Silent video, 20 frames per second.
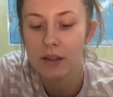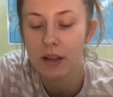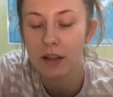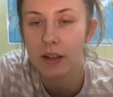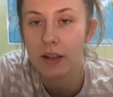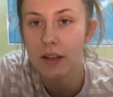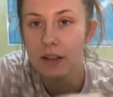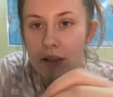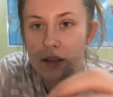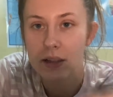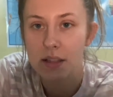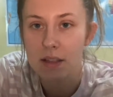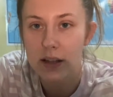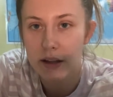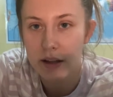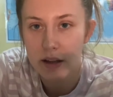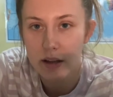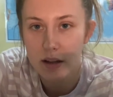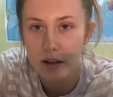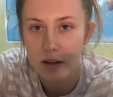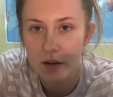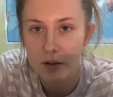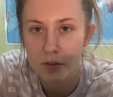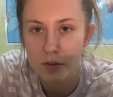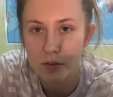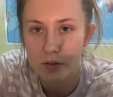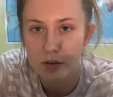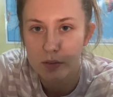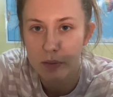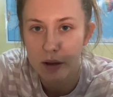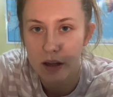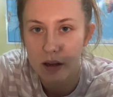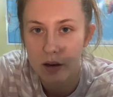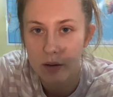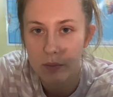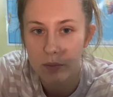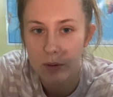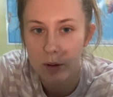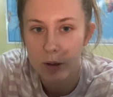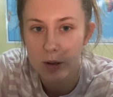and then this is like an old
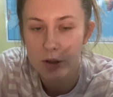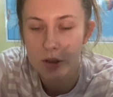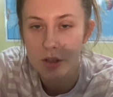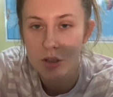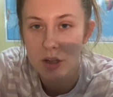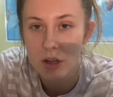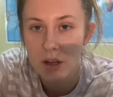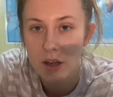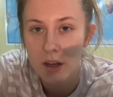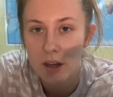makeup brush